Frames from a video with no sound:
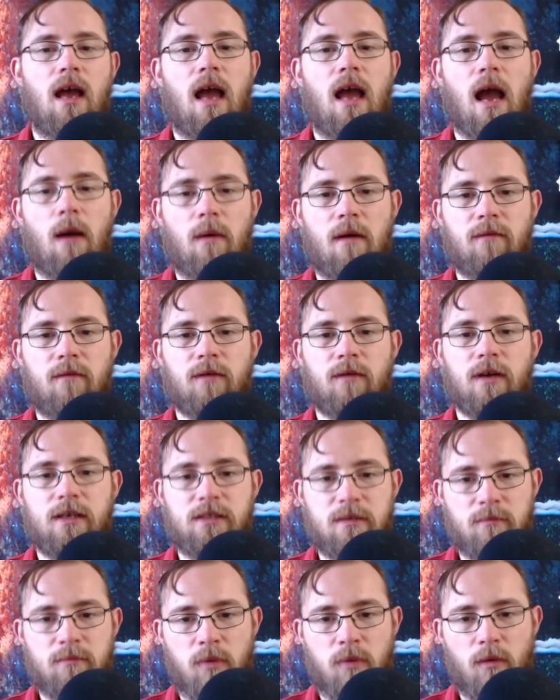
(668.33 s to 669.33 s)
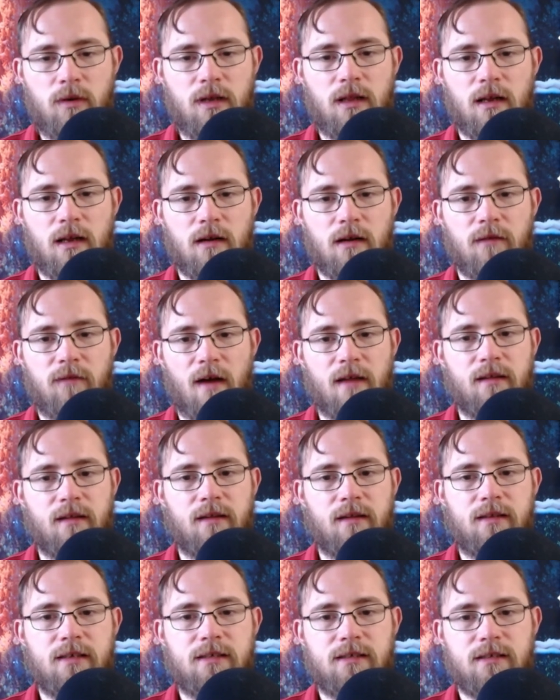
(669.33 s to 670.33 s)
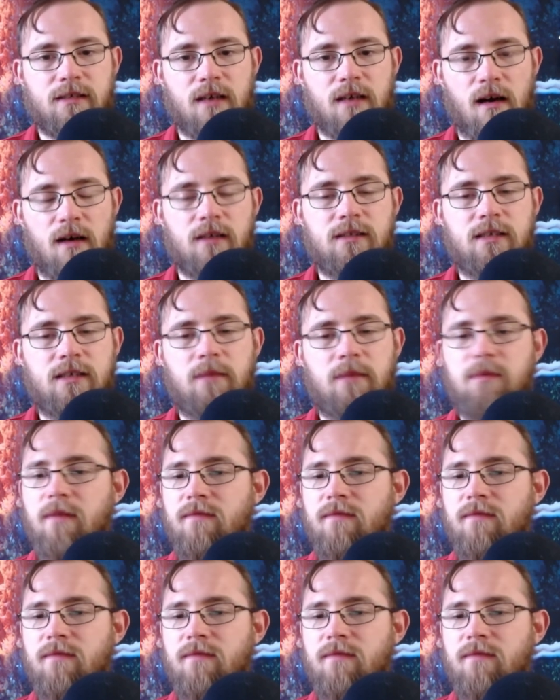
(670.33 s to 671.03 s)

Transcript: However, it's important to clarify that this concept